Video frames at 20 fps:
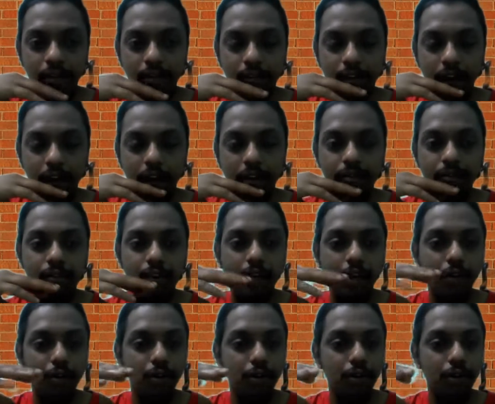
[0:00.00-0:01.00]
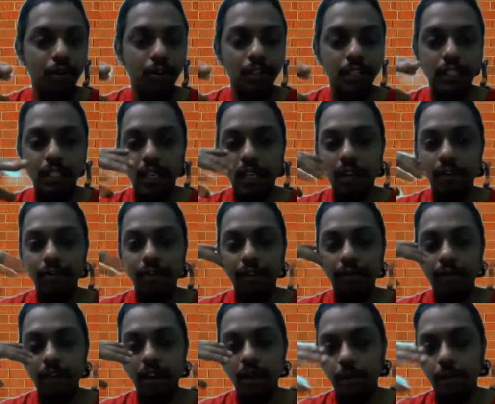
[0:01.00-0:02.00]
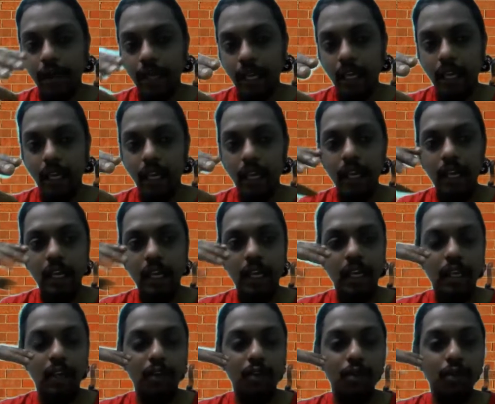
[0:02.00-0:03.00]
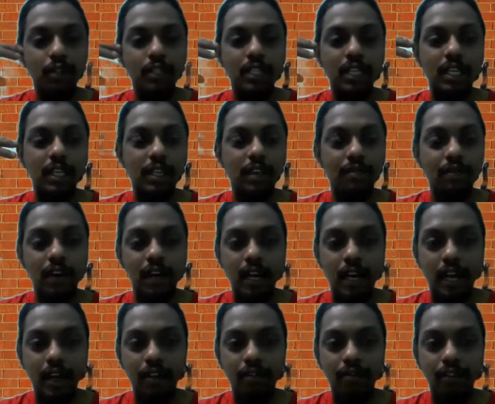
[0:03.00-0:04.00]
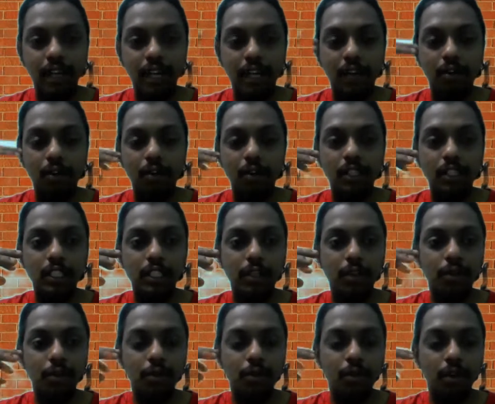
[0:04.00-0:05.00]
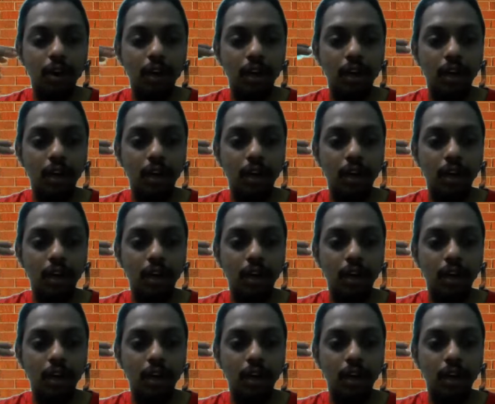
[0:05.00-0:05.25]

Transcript: What we are going to do is like we will be using different kind of technology to